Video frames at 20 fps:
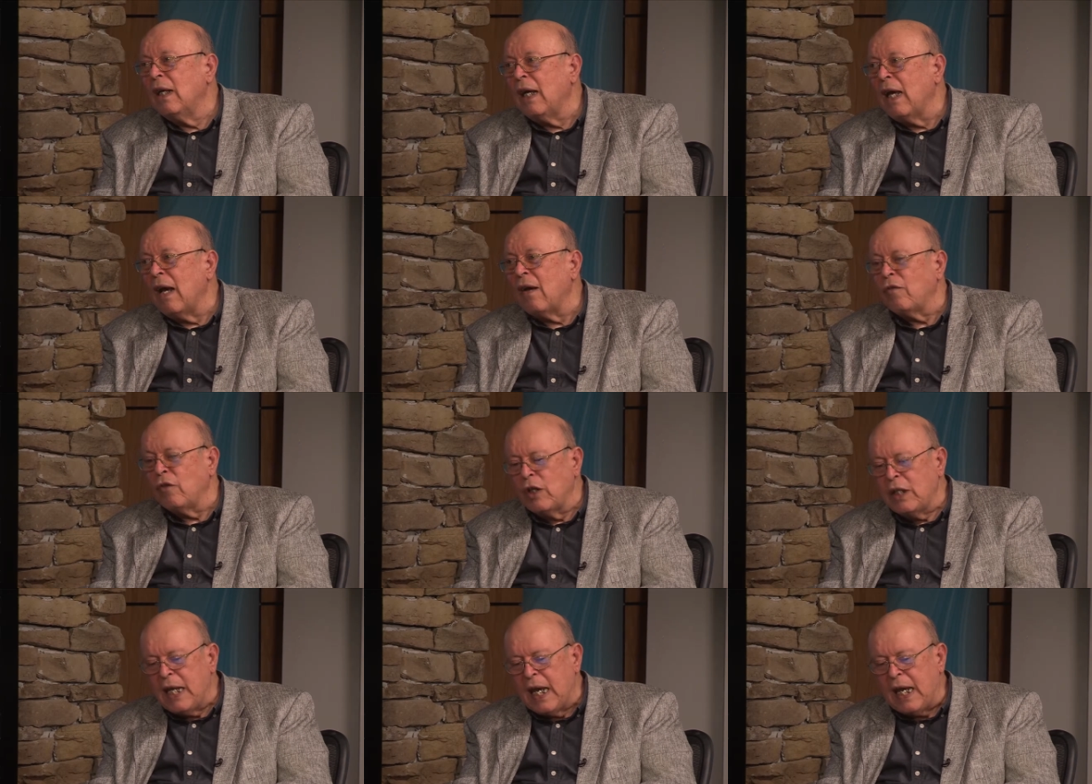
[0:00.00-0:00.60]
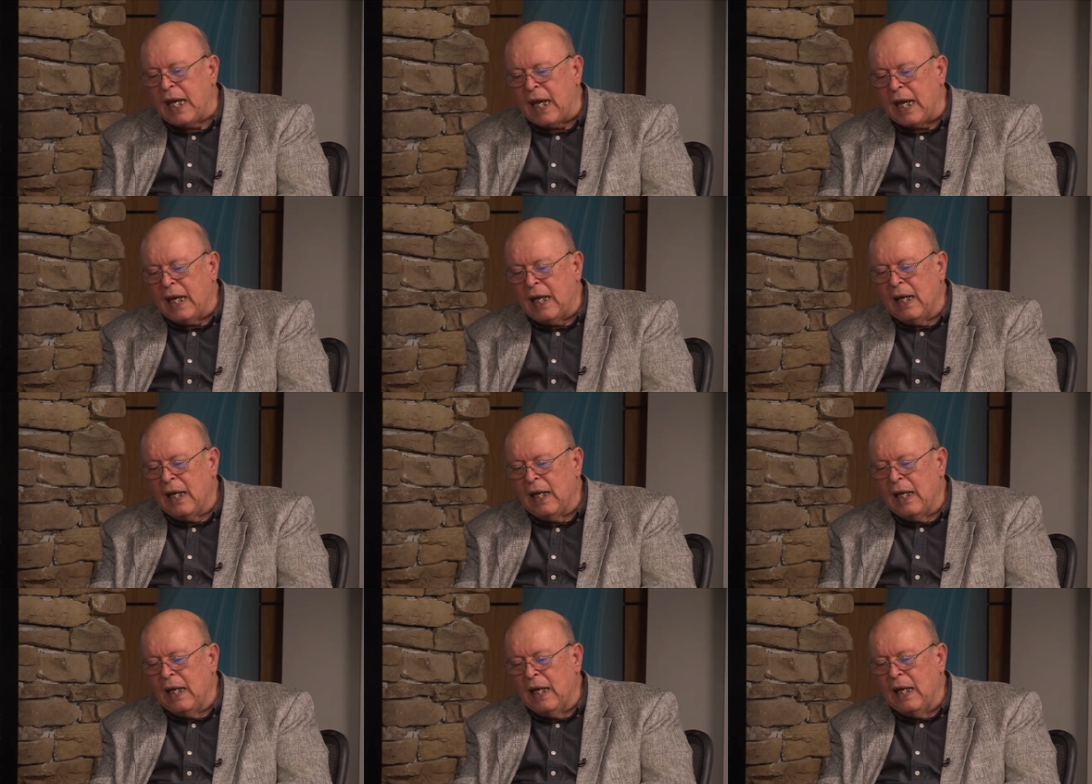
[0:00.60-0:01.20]
every day.
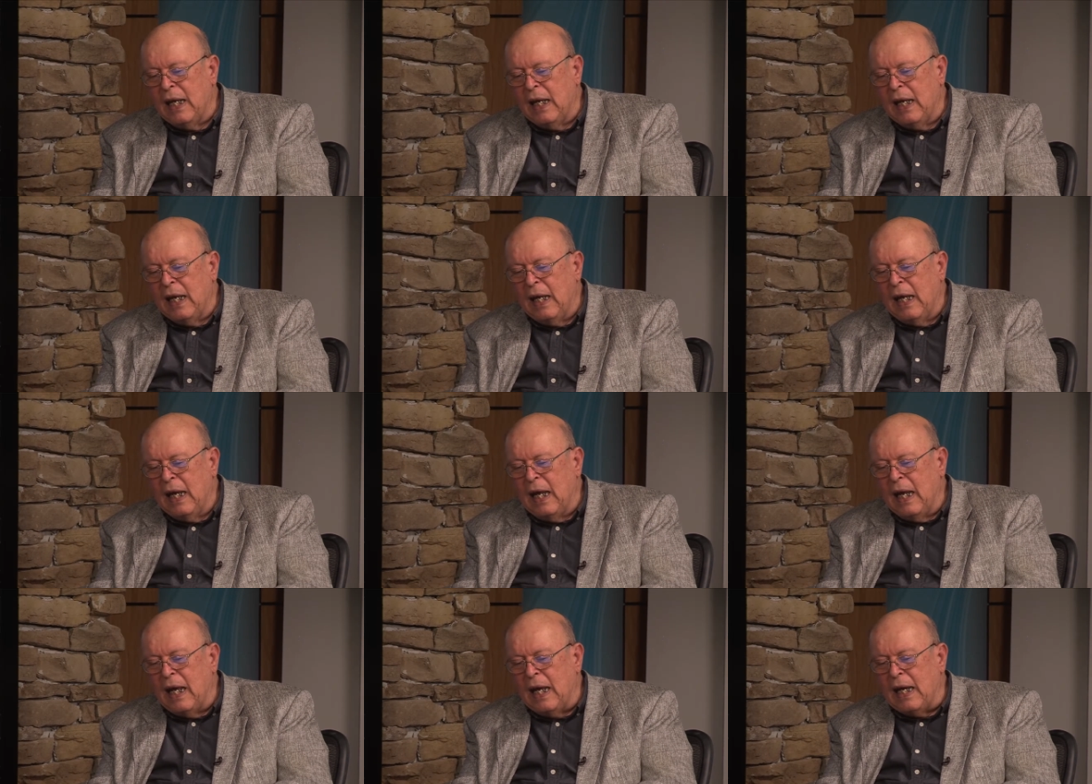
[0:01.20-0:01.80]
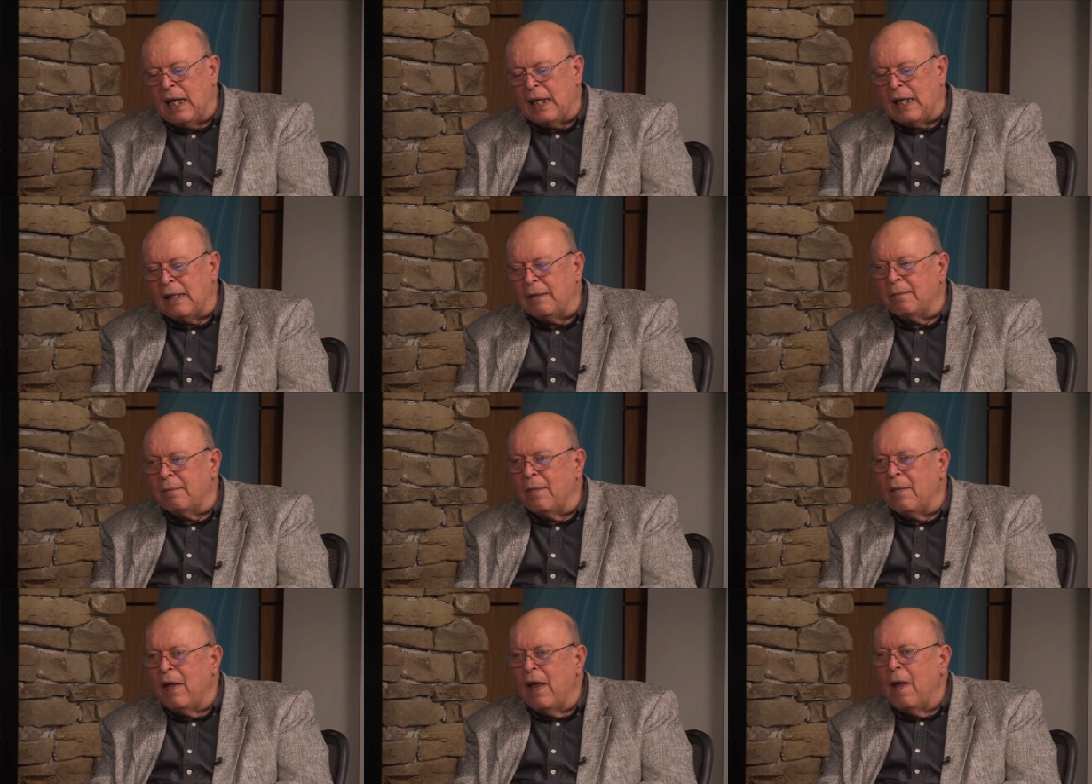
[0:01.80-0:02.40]
Um,
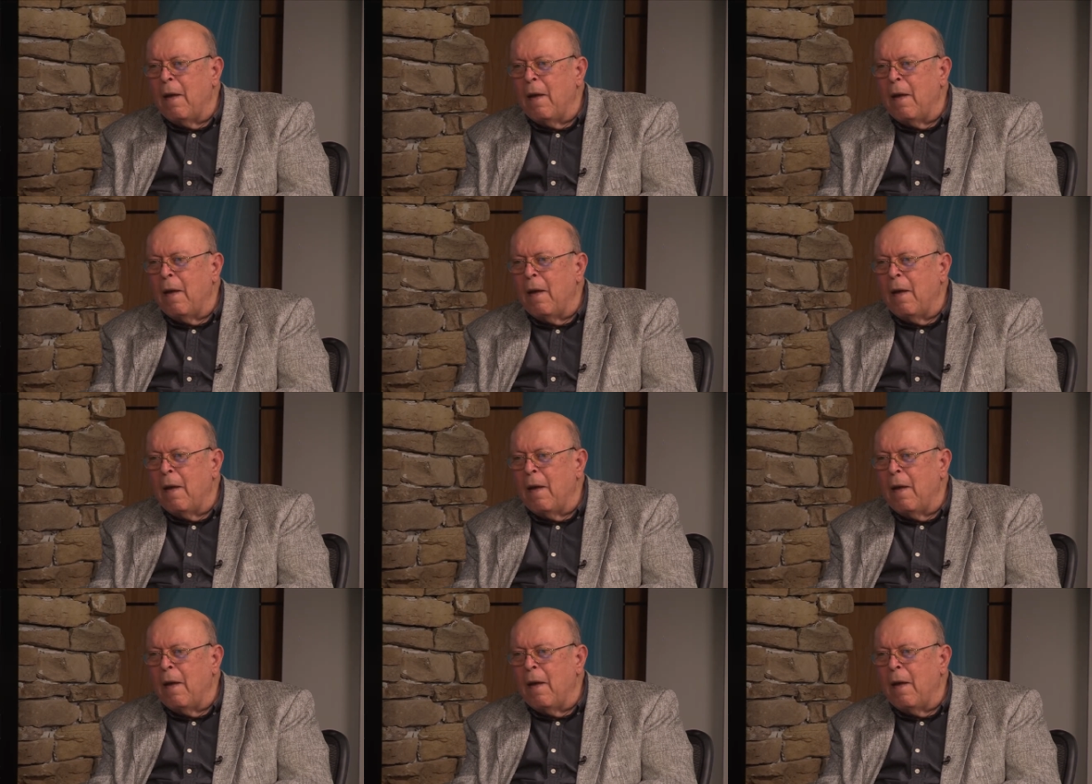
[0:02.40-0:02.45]
wow.